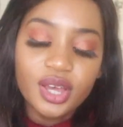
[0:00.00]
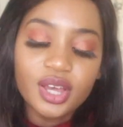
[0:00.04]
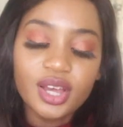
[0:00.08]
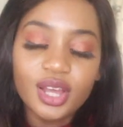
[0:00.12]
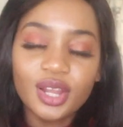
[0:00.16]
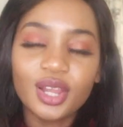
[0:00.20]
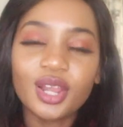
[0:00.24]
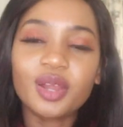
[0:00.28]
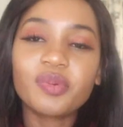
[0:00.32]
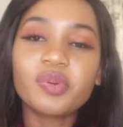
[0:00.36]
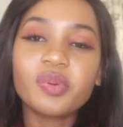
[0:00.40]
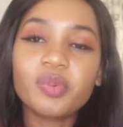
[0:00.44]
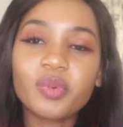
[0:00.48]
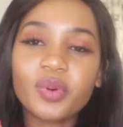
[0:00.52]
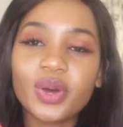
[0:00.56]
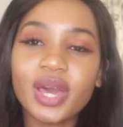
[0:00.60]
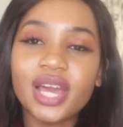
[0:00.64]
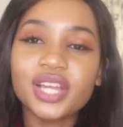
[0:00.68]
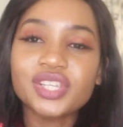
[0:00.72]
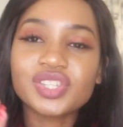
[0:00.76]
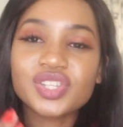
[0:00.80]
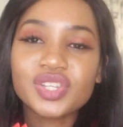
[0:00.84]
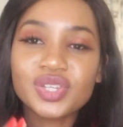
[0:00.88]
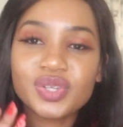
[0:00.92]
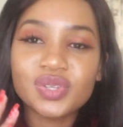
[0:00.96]
a lot of people are
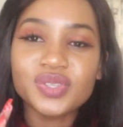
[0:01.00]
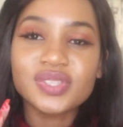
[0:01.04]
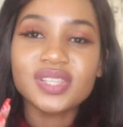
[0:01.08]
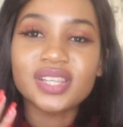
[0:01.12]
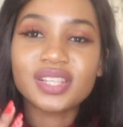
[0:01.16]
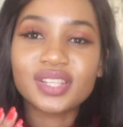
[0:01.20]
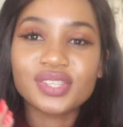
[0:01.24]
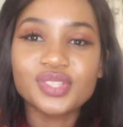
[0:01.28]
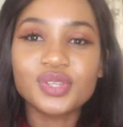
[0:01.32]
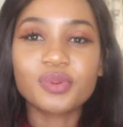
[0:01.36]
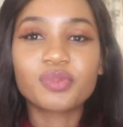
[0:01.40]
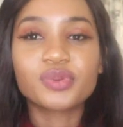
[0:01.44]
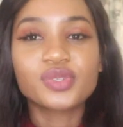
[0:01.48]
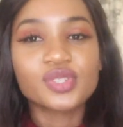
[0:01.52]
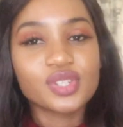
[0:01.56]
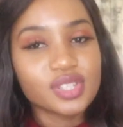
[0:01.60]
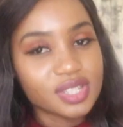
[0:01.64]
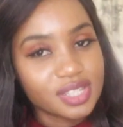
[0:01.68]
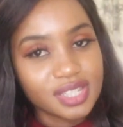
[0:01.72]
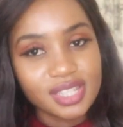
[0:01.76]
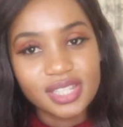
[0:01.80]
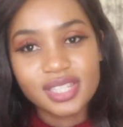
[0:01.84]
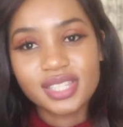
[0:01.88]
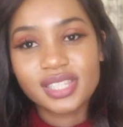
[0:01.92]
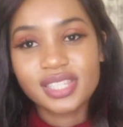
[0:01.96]
actually using this
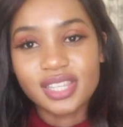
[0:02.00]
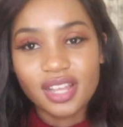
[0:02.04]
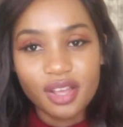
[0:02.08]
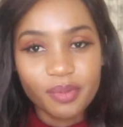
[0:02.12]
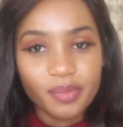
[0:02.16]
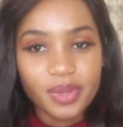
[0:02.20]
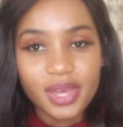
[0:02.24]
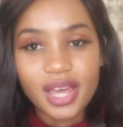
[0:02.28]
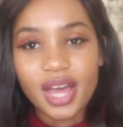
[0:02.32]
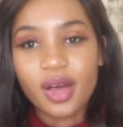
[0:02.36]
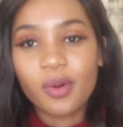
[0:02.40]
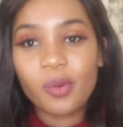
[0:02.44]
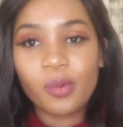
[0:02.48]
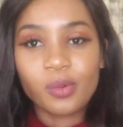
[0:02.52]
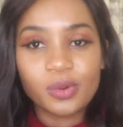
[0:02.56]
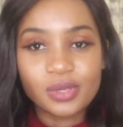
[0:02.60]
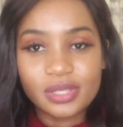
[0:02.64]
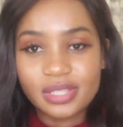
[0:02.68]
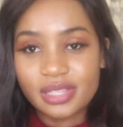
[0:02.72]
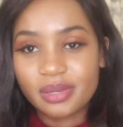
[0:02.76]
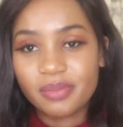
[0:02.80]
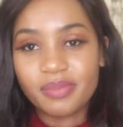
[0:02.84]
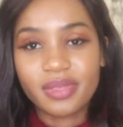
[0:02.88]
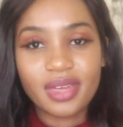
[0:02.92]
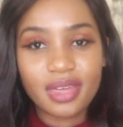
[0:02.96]
opportunity to tell me how
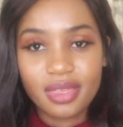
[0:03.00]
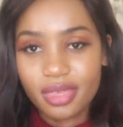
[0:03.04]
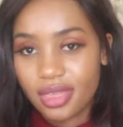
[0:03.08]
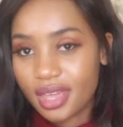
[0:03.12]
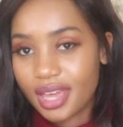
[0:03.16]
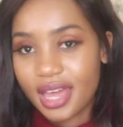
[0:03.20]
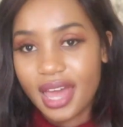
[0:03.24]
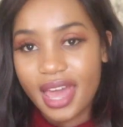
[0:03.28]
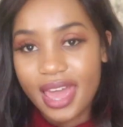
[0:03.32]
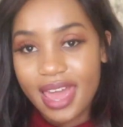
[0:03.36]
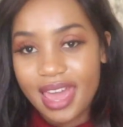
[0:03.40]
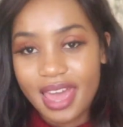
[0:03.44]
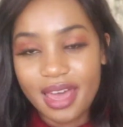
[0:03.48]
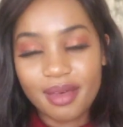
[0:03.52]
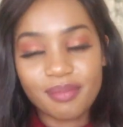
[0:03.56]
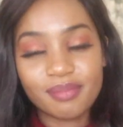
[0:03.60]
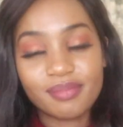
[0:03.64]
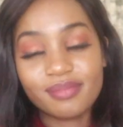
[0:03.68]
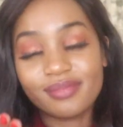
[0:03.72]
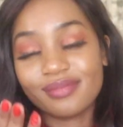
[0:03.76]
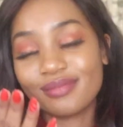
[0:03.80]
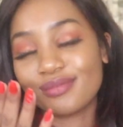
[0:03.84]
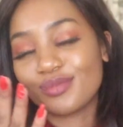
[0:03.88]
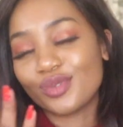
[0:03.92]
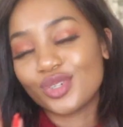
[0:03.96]
awesome they think i am